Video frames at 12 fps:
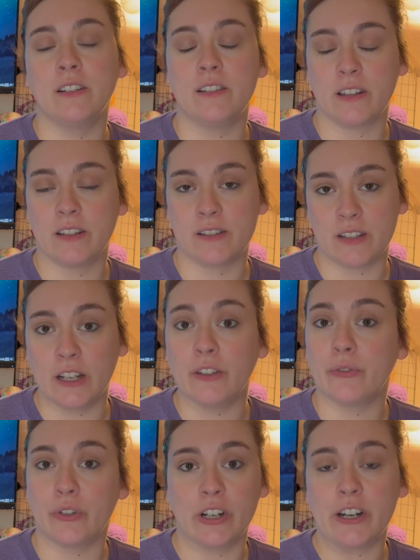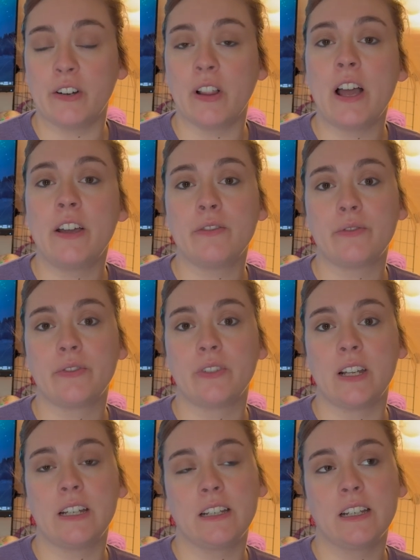to the sink for dear life.
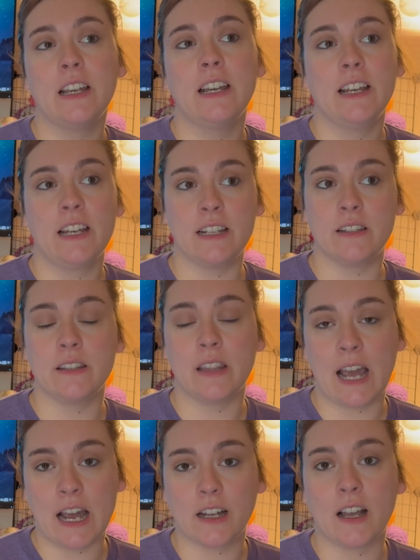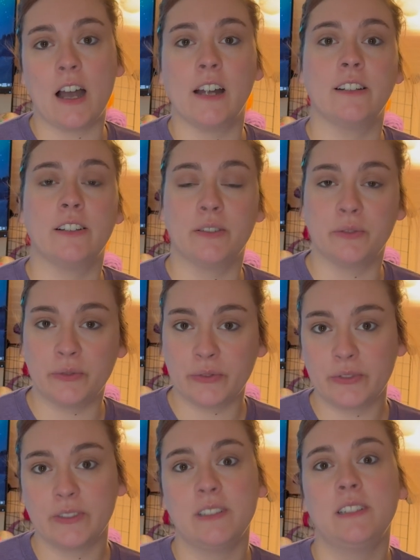Like, it's that kind
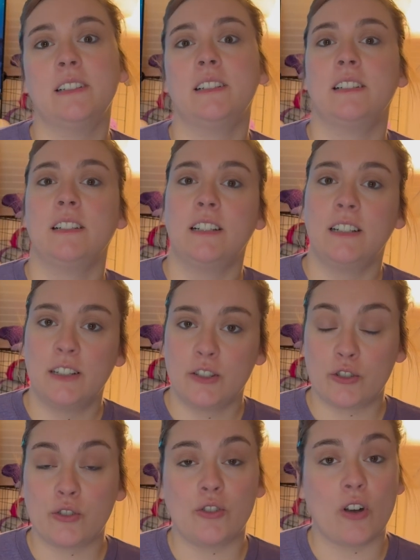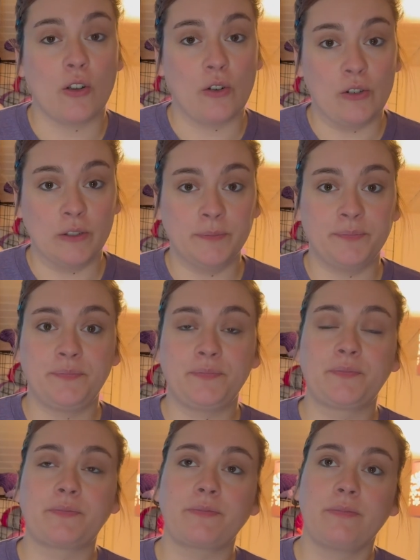of struggle.
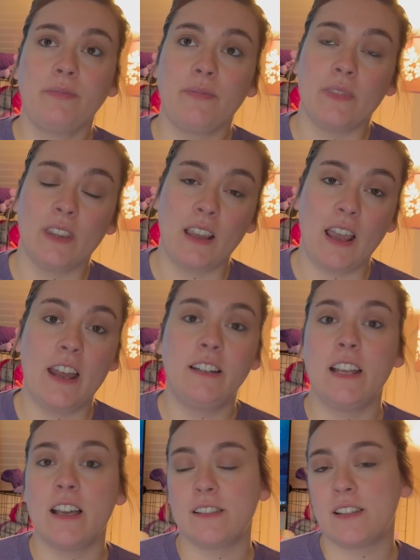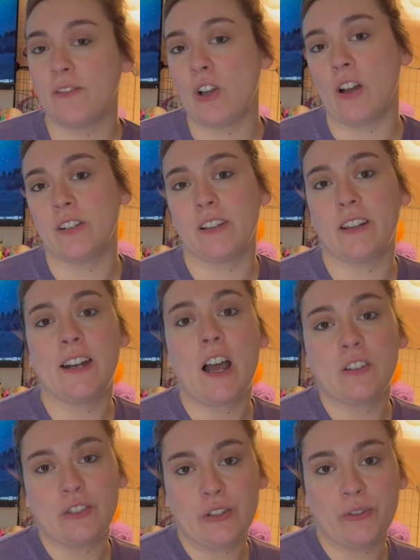And yes, I've gone to the
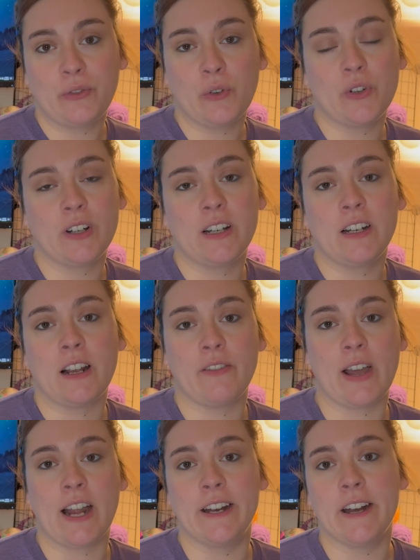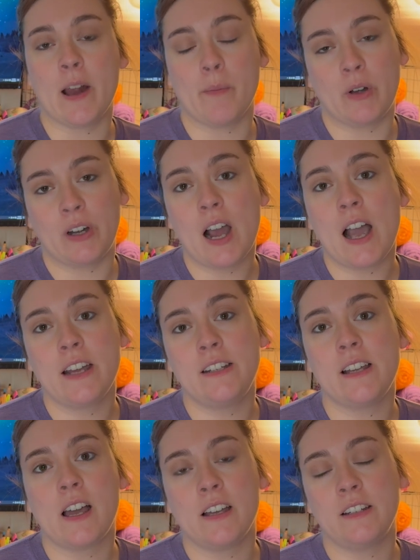doctor for it. I've had an MRI
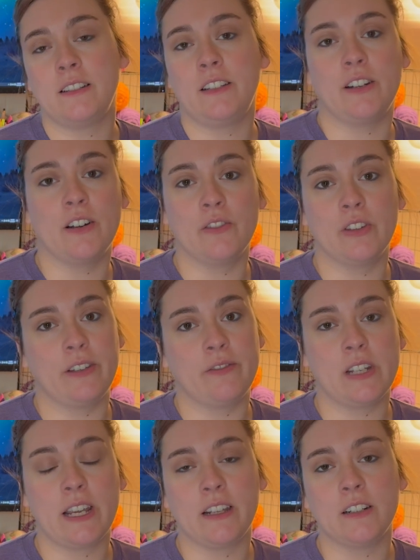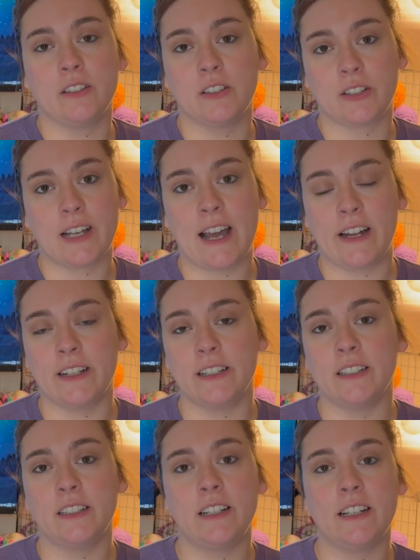done, you know, they've taken a look at
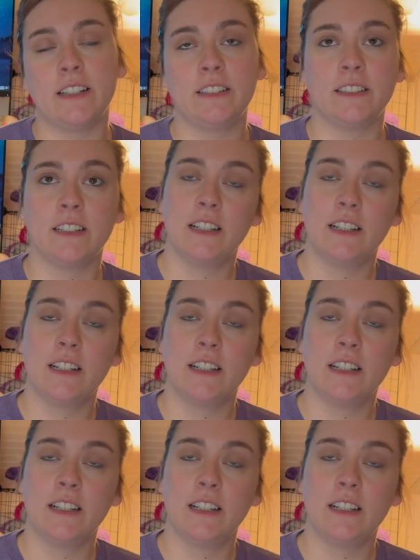it, and